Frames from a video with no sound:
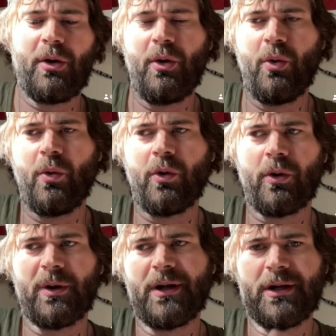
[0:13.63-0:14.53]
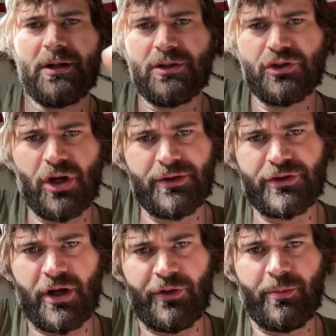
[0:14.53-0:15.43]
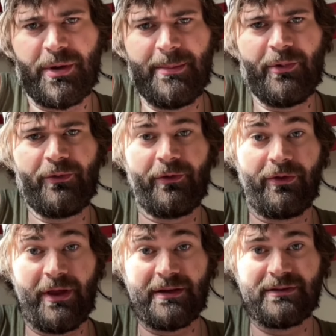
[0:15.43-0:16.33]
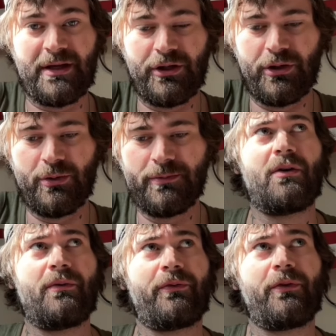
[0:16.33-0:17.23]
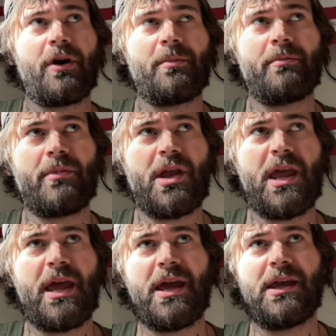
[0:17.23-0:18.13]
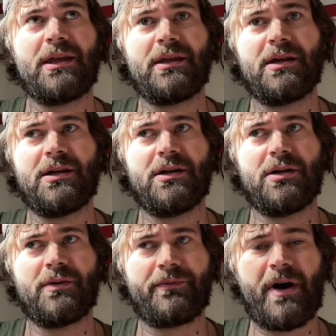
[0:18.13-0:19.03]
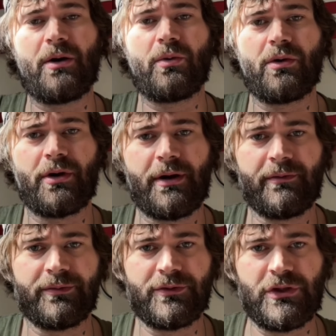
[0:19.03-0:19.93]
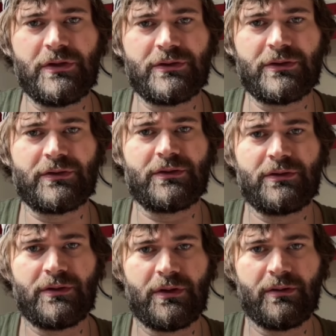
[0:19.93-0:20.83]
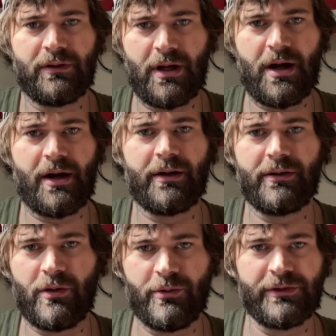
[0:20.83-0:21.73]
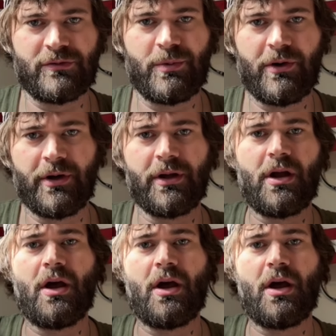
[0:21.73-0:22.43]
or judge other people for things they do? From a follower of Jesus, God, and the Holy Spirit,